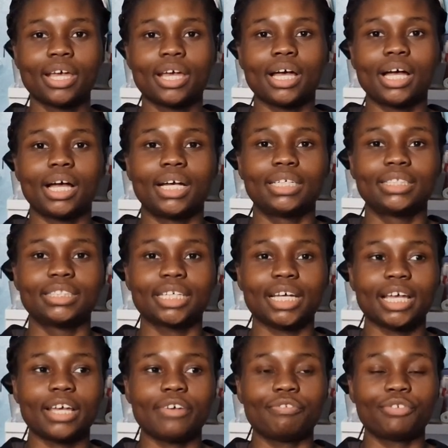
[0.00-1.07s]
And
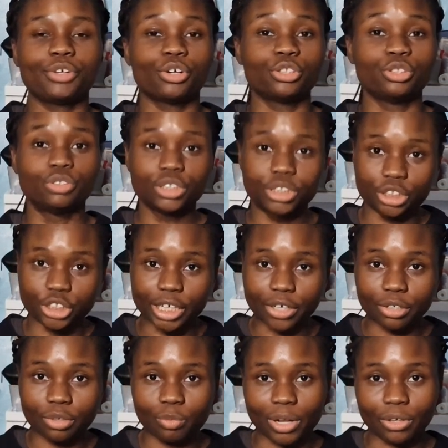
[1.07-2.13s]
if you're new to the
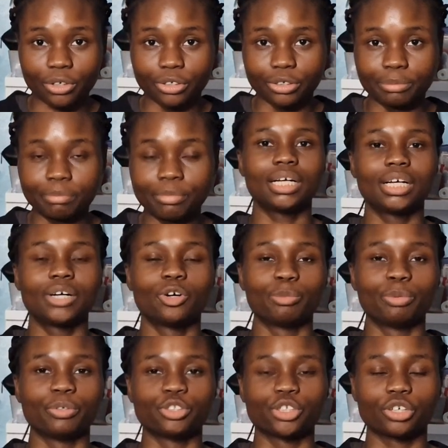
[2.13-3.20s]
channel, welcome. I hope you
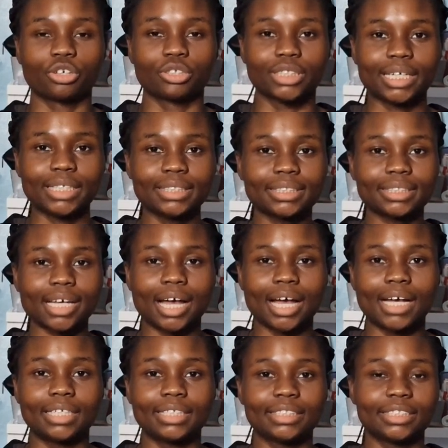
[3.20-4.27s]
enjoy the content.
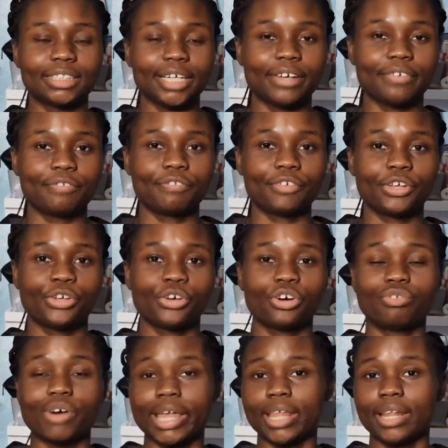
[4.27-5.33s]
And if you're
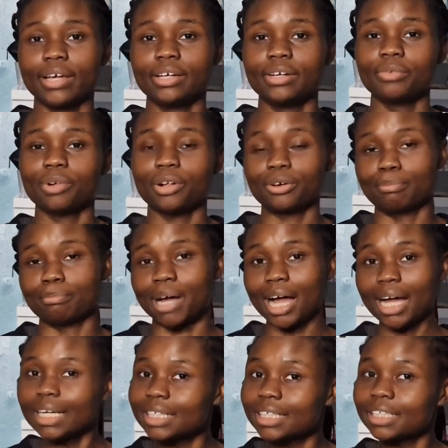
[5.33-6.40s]
regular, welcome
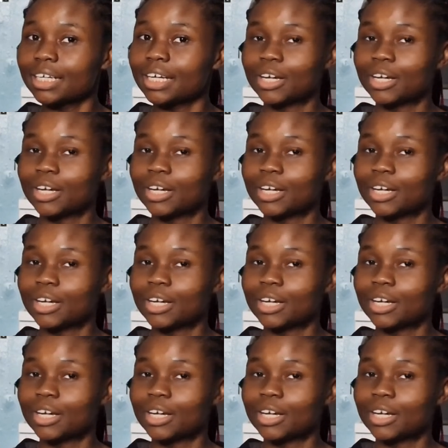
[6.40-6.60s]
back.